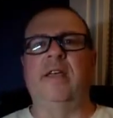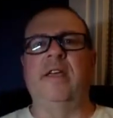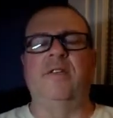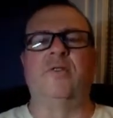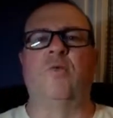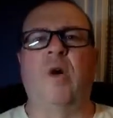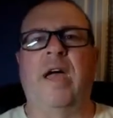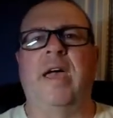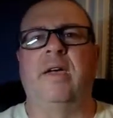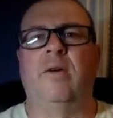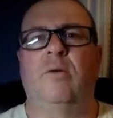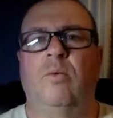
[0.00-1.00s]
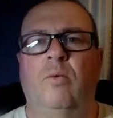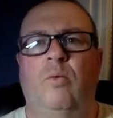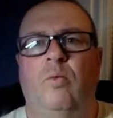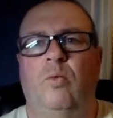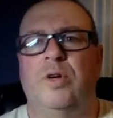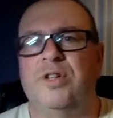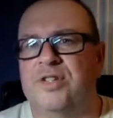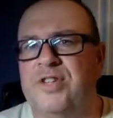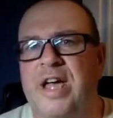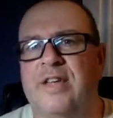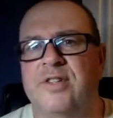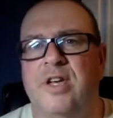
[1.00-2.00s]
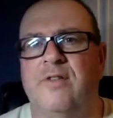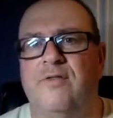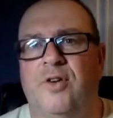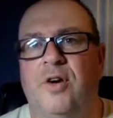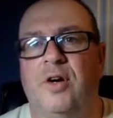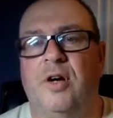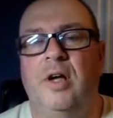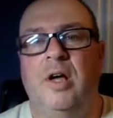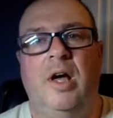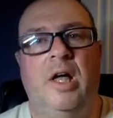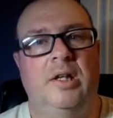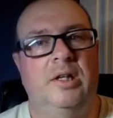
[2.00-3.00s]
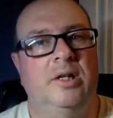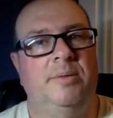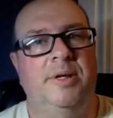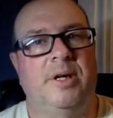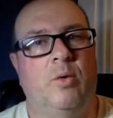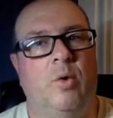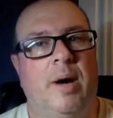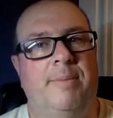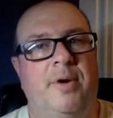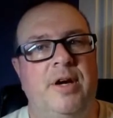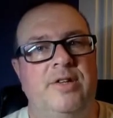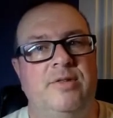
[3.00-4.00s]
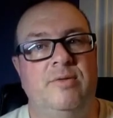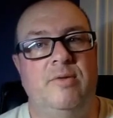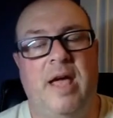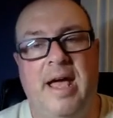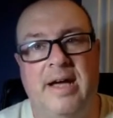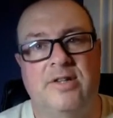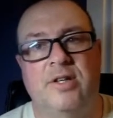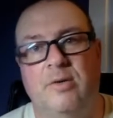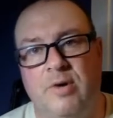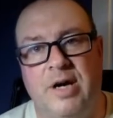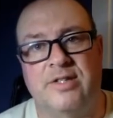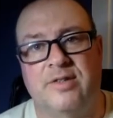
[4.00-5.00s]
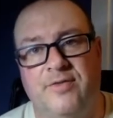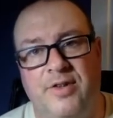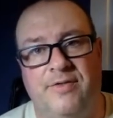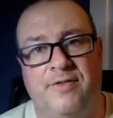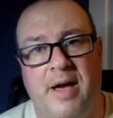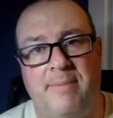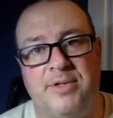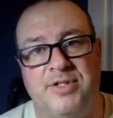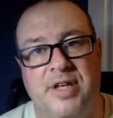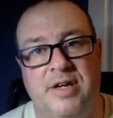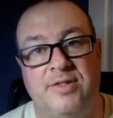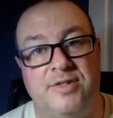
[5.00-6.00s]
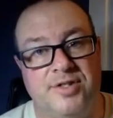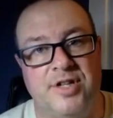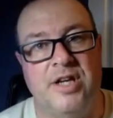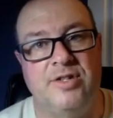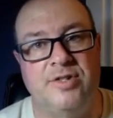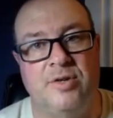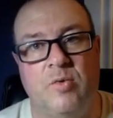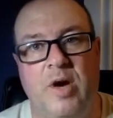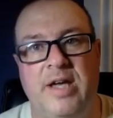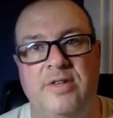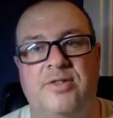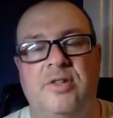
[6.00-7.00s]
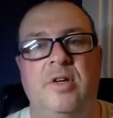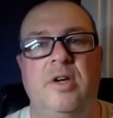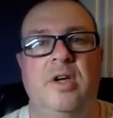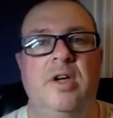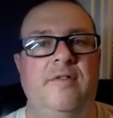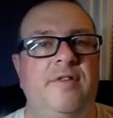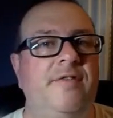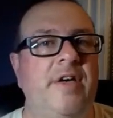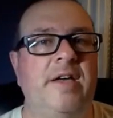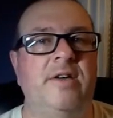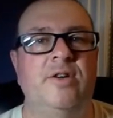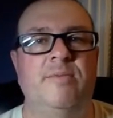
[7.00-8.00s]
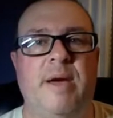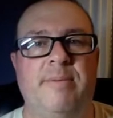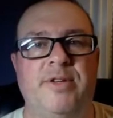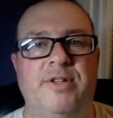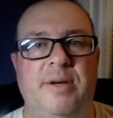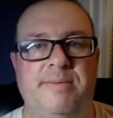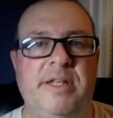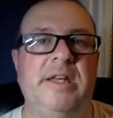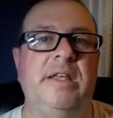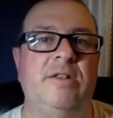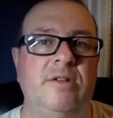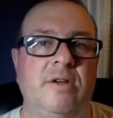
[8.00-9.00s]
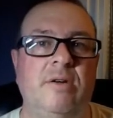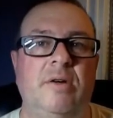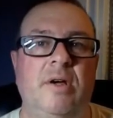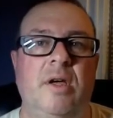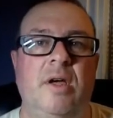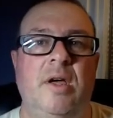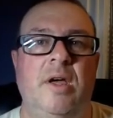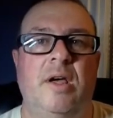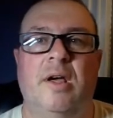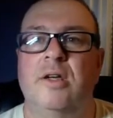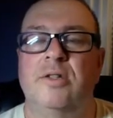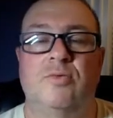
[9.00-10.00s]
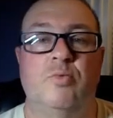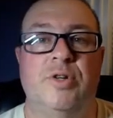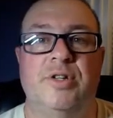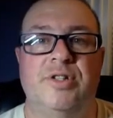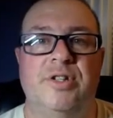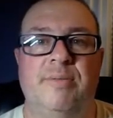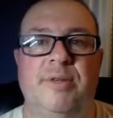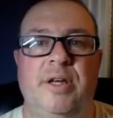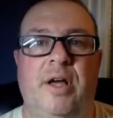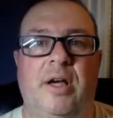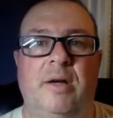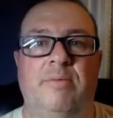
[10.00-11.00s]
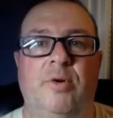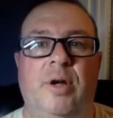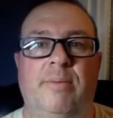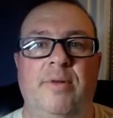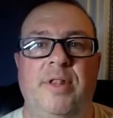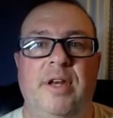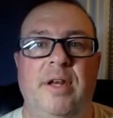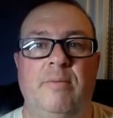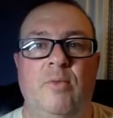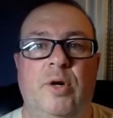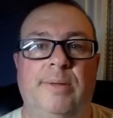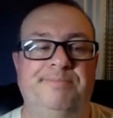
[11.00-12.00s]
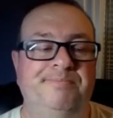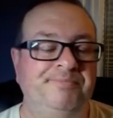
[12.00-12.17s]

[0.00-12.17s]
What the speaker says: either way, we're just asking for a little bit of cooperation. Actually, we're asking for the 5%ers to change their ways. If you value your membership, you need to, because we're just simply not going to put up with it anymore.